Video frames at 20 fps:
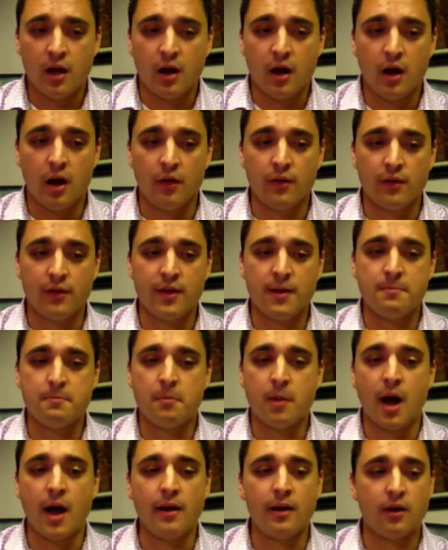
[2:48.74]
Other than
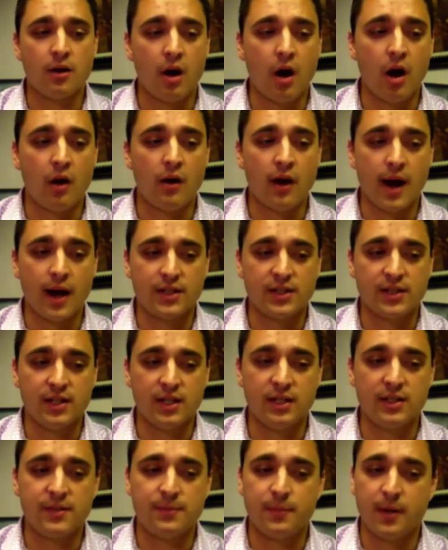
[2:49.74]
minor car
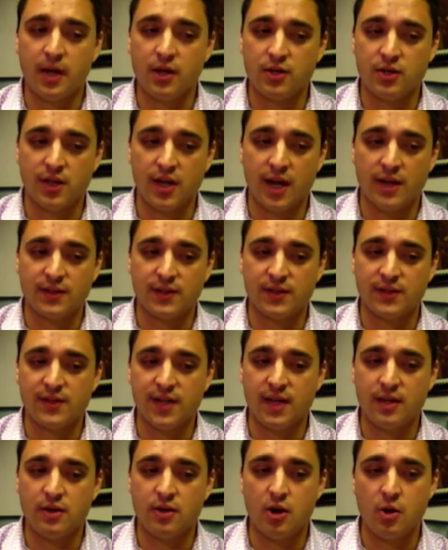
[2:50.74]
accidents, patient has
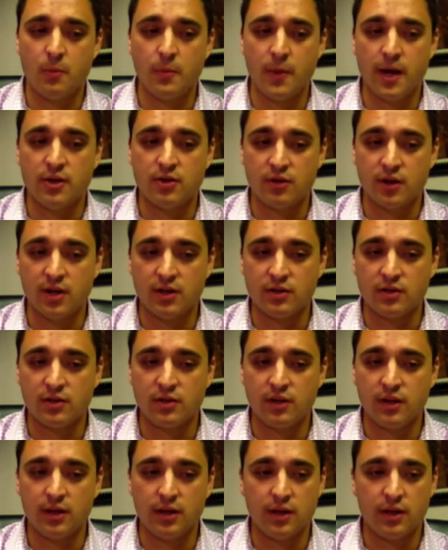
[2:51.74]
sustained no major
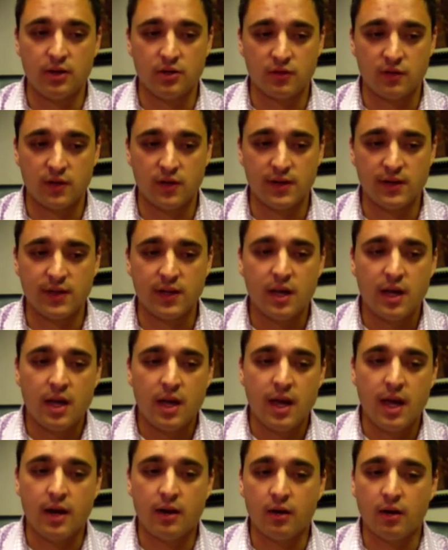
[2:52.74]
injuries,
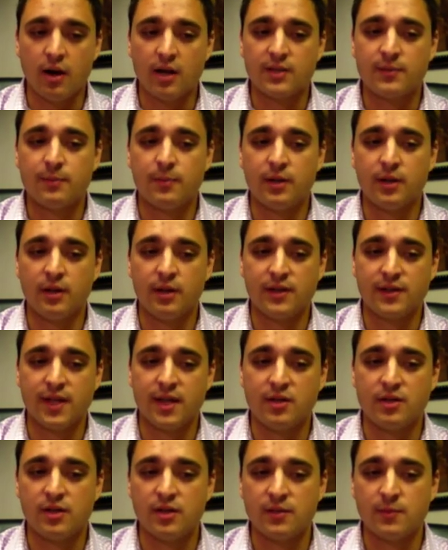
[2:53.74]
and her
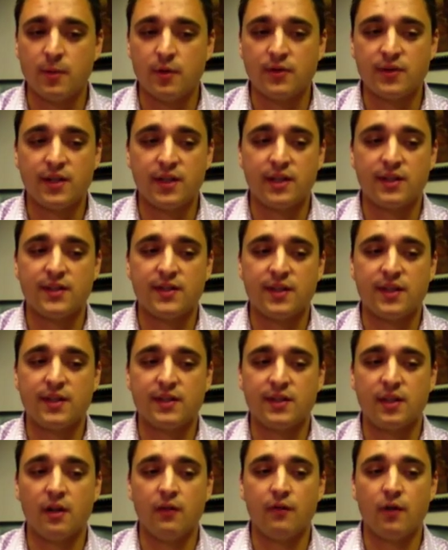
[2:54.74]
hospitalizations mostly
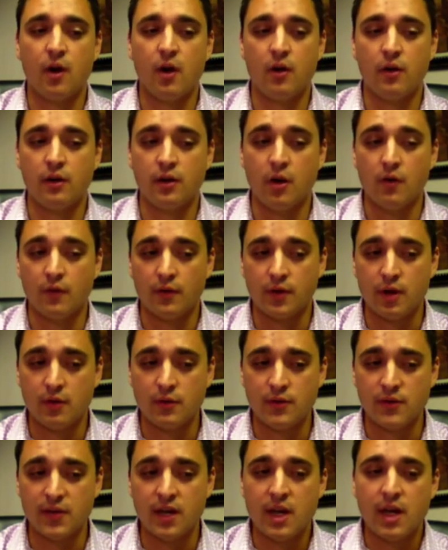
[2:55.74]
consist of an
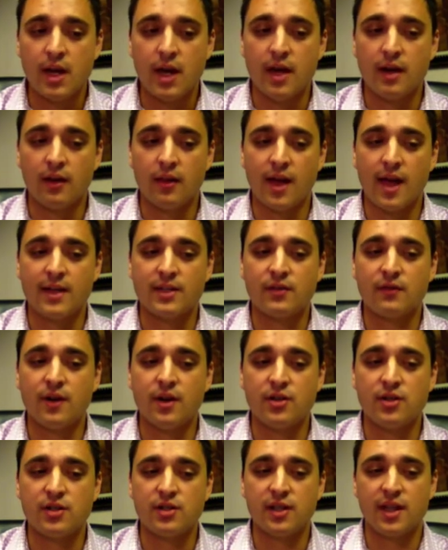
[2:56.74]
overdose and a
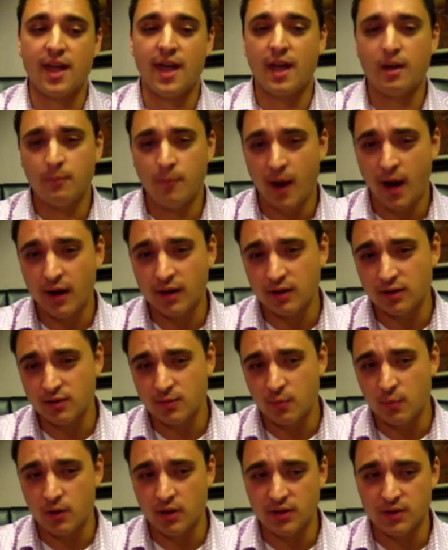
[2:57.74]
laceration to the head back in
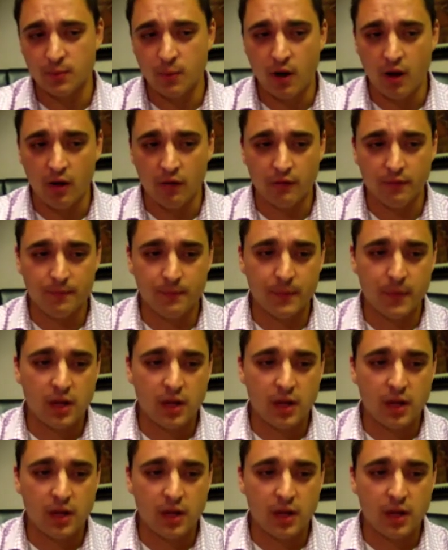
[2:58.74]
2012.